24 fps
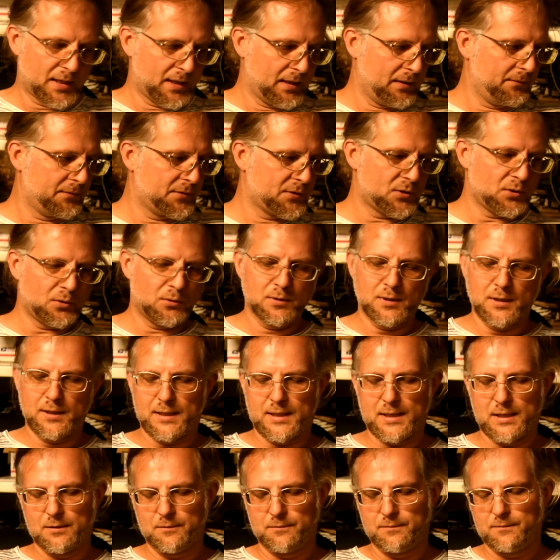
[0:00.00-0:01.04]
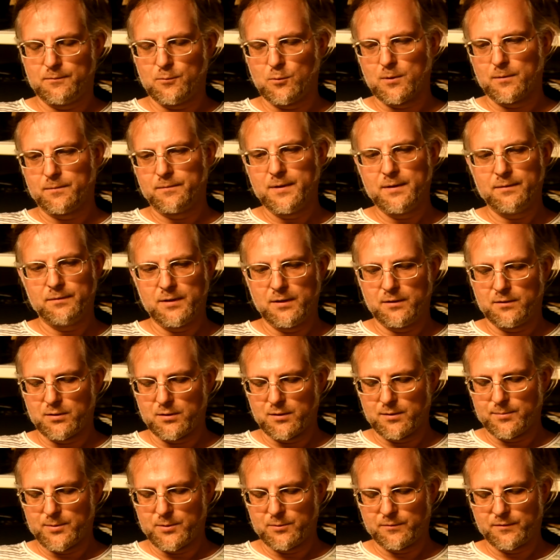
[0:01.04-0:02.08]
I've sold a lot of 450
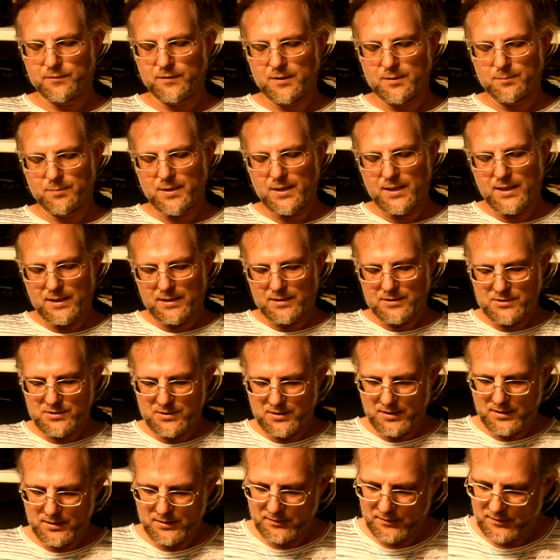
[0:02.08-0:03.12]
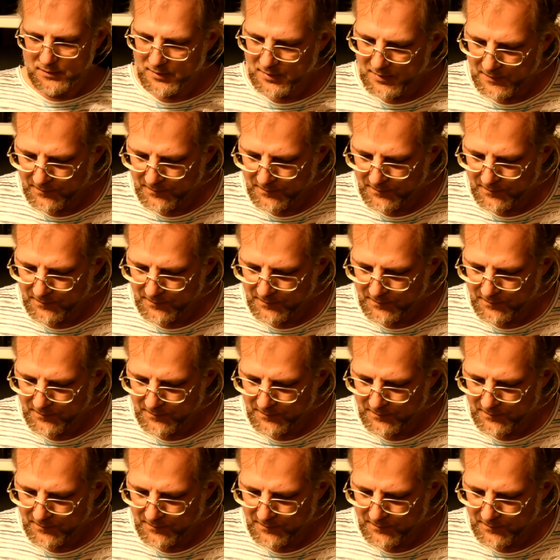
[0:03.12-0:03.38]
turbos in the past, and